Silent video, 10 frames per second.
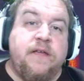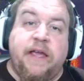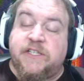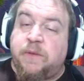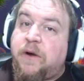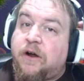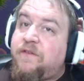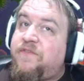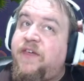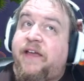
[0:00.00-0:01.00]
is a part
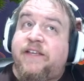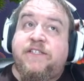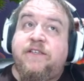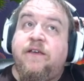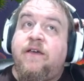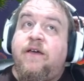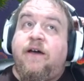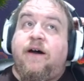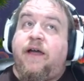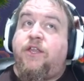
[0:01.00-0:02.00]
of things,
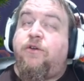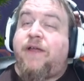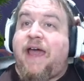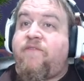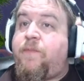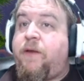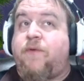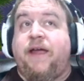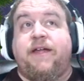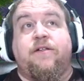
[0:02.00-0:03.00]
and you can have it be
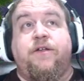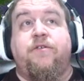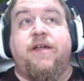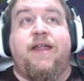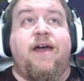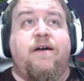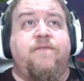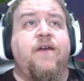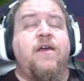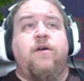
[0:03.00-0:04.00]
regular. You can
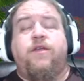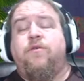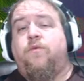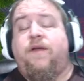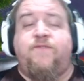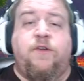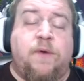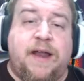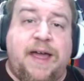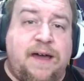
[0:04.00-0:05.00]
have, if you
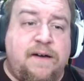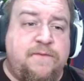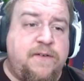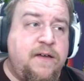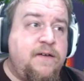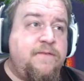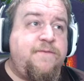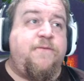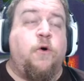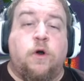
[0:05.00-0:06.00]
want to have
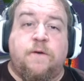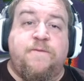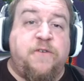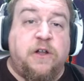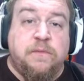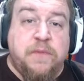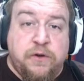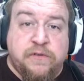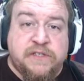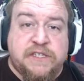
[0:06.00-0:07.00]
4 full
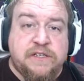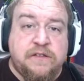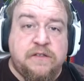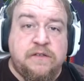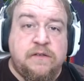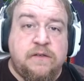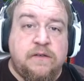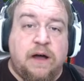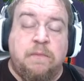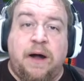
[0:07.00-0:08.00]
moons
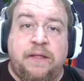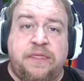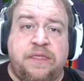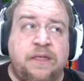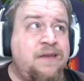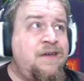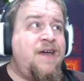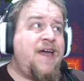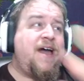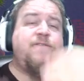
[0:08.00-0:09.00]
a month,
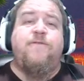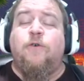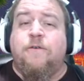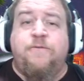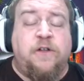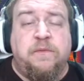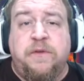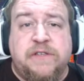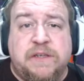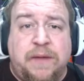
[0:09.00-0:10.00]
have 4 full
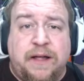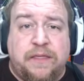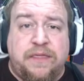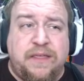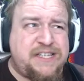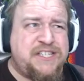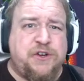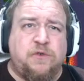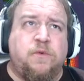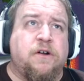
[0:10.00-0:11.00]
moons a month. This is
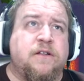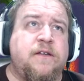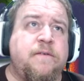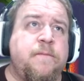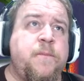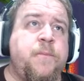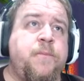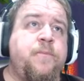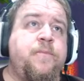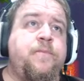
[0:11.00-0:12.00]
your world.
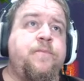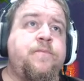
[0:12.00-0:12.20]
You